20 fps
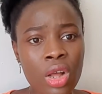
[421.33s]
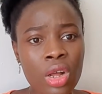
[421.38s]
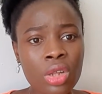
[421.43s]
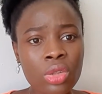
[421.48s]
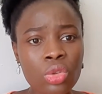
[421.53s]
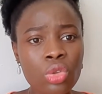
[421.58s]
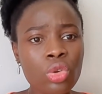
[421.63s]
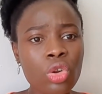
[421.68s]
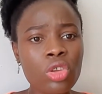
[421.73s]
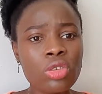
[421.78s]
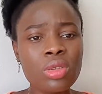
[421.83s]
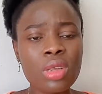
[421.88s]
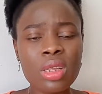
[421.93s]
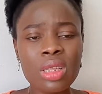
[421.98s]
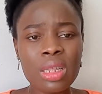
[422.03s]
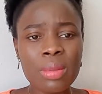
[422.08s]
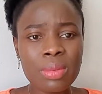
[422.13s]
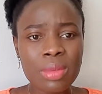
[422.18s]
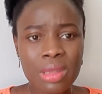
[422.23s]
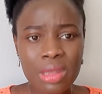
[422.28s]
Do not say
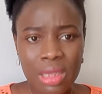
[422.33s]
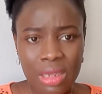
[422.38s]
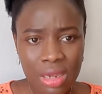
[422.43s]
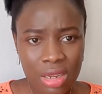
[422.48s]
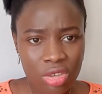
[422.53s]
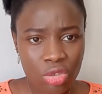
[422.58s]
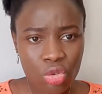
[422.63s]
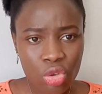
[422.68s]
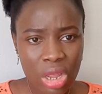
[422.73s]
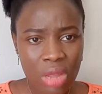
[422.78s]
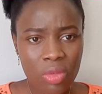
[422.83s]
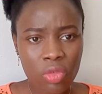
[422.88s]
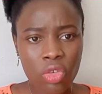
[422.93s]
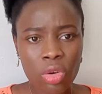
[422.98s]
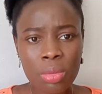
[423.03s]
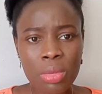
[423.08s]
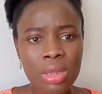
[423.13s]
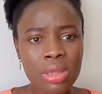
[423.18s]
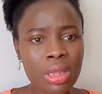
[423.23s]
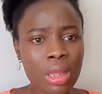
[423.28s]
the thing is too heavy for
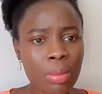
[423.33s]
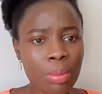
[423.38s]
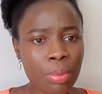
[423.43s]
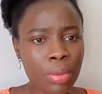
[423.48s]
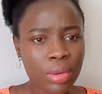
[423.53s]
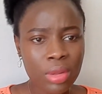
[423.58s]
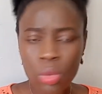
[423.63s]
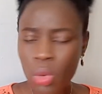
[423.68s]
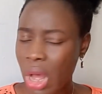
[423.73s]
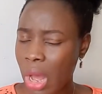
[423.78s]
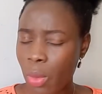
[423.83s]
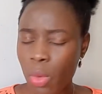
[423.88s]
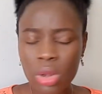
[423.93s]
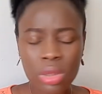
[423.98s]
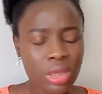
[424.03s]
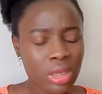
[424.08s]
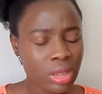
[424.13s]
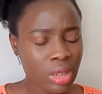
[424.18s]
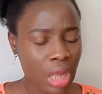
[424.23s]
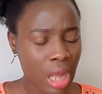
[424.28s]
me. The boy, what
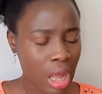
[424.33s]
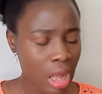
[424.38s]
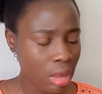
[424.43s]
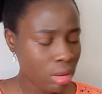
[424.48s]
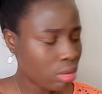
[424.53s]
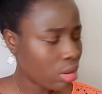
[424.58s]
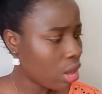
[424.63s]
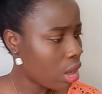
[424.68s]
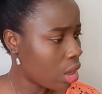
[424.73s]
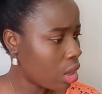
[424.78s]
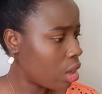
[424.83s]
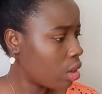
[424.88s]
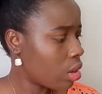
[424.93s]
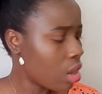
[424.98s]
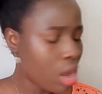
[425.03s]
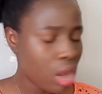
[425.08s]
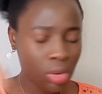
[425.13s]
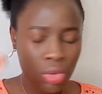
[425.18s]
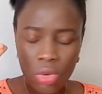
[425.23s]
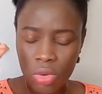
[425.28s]
did
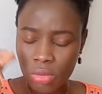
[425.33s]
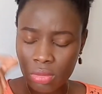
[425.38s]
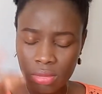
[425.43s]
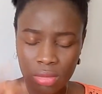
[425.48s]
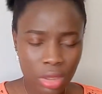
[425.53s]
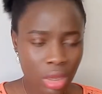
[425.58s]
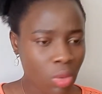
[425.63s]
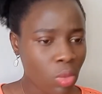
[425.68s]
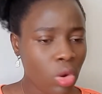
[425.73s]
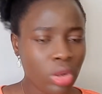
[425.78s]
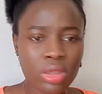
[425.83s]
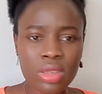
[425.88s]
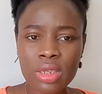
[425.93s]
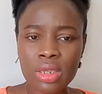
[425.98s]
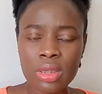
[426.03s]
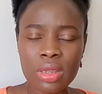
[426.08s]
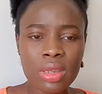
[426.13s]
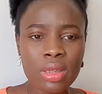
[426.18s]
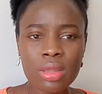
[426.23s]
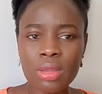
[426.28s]
no, what he
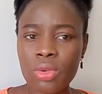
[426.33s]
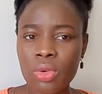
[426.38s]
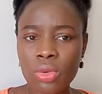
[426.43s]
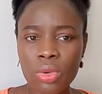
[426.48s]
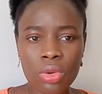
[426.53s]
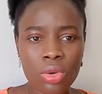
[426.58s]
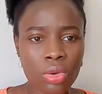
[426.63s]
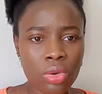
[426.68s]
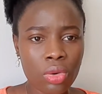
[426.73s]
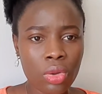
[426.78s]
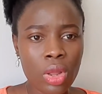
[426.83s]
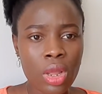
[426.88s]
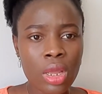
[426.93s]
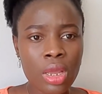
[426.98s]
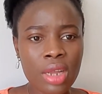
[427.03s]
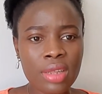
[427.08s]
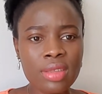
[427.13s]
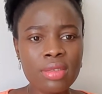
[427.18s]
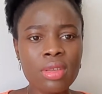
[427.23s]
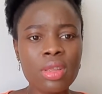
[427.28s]
did, no.
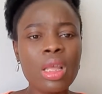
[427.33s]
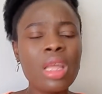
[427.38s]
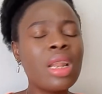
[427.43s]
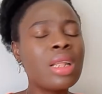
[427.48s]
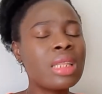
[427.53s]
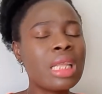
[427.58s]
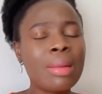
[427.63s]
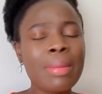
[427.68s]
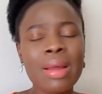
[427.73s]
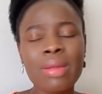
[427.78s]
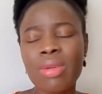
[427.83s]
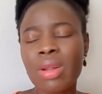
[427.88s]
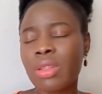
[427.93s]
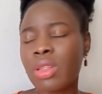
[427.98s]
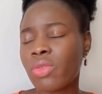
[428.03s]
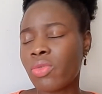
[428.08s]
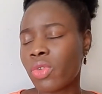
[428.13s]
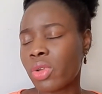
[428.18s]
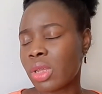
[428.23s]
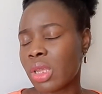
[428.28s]
It is anytime I try to
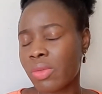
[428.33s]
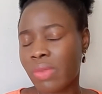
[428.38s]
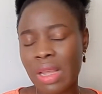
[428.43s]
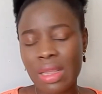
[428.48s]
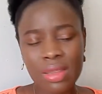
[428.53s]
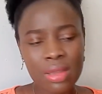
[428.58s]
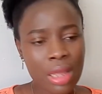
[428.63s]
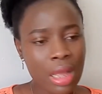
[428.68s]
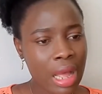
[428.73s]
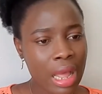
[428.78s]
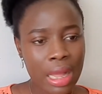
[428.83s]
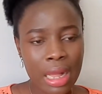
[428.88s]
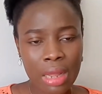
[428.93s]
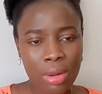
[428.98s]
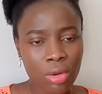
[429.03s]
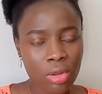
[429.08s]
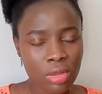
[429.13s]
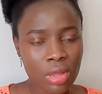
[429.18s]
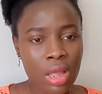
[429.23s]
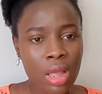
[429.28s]
forgive, I
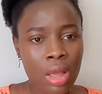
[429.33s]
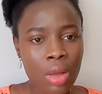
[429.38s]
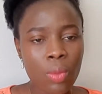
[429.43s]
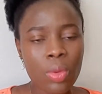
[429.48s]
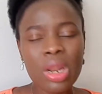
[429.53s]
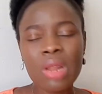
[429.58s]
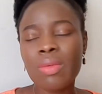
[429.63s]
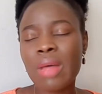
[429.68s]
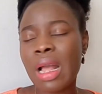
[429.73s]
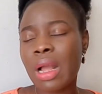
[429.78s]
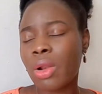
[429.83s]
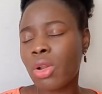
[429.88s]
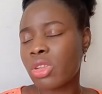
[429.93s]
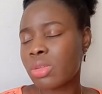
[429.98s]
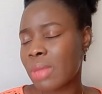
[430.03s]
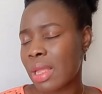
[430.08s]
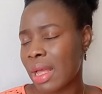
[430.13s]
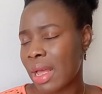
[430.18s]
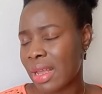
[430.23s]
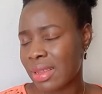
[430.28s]
cannot. Whenever I close
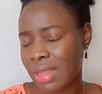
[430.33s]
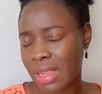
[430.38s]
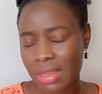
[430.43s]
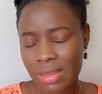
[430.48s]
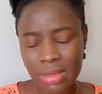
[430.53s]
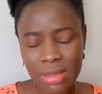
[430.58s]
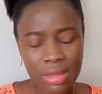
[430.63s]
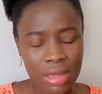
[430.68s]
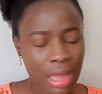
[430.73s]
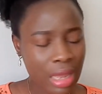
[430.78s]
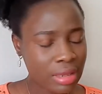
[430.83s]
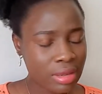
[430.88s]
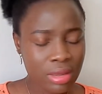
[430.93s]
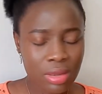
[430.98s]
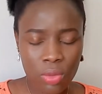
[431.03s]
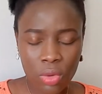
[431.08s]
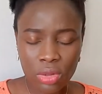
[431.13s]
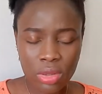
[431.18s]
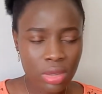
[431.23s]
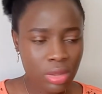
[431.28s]
my eyes, I see
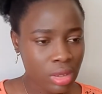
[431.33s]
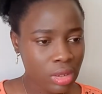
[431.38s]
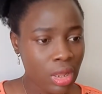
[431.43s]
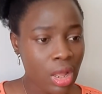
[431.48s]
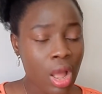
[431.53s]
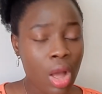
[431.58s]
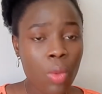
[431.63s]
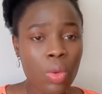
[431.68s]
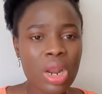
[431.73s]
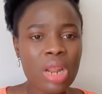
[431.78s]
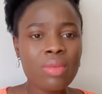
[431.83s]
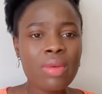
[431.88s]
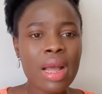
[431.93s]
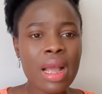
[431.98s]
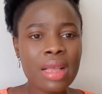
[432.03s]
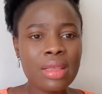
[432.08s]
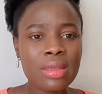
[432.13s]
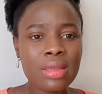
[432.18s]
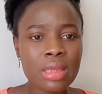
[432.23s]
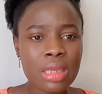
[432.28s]
what he did. Whenever I
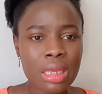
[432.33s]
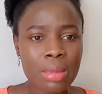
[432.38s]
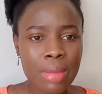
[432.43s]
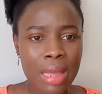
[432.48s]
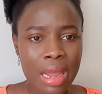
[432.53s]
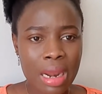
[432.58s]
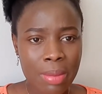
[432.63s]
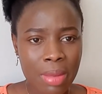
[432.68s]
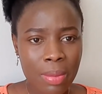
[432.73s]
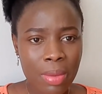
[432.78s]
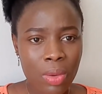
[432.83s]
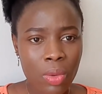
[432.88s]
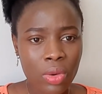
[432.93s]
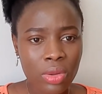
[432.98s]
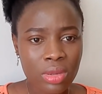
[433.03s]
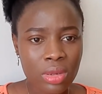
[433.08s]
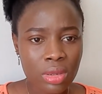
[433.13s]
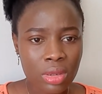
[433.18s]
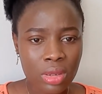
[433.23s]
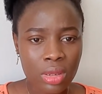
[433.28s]
see him, I remember what
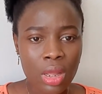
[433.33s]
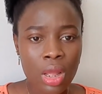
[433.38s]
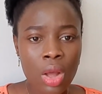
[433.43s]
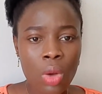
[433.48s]
he did.